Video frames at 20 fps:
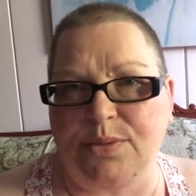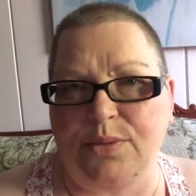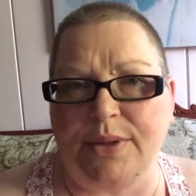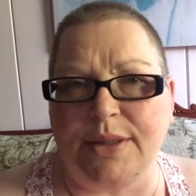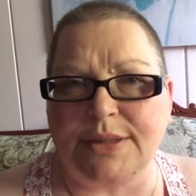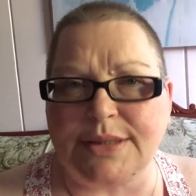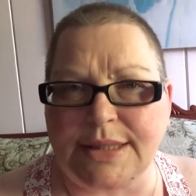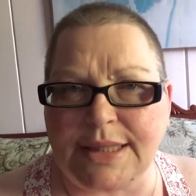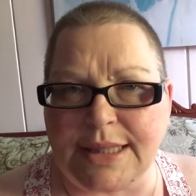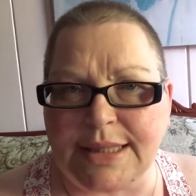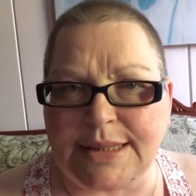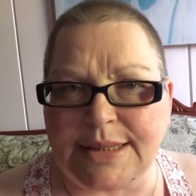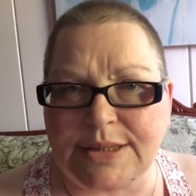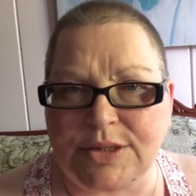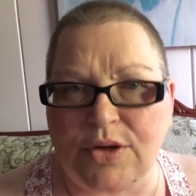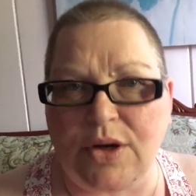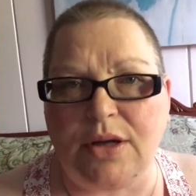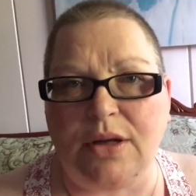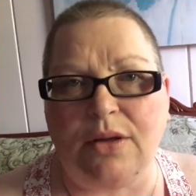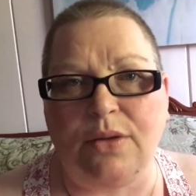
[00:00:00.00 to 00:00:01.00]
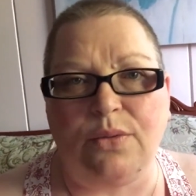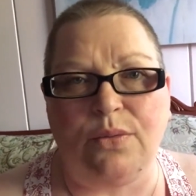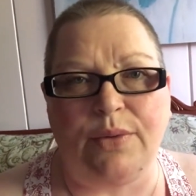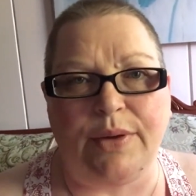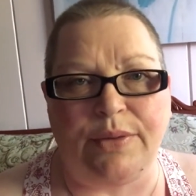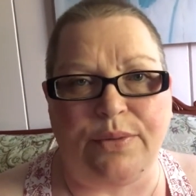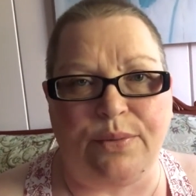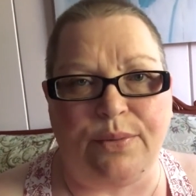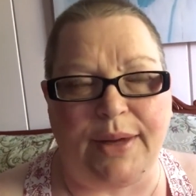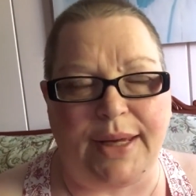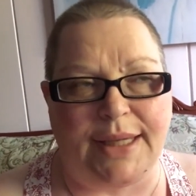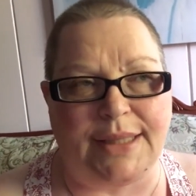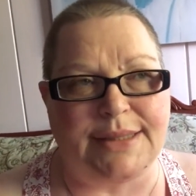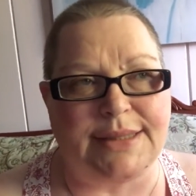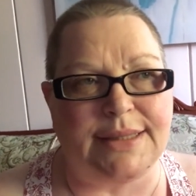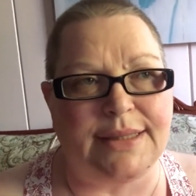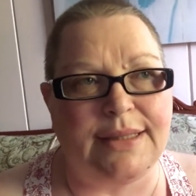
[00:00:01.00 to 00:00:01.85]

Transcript: Where did I struggle with weight?